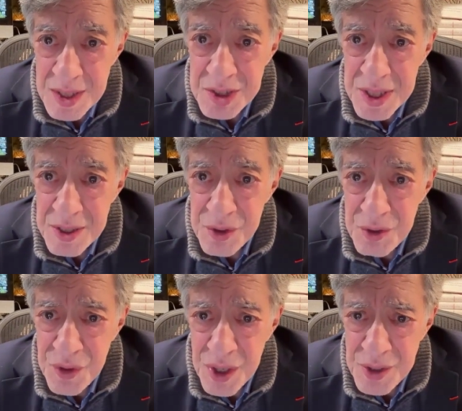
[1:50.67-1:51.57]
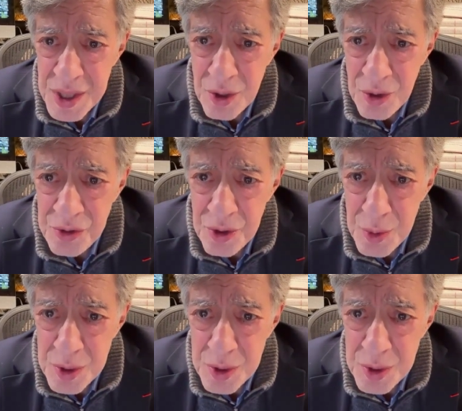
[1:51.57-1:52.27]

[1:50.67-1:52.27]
Jane, have you found that also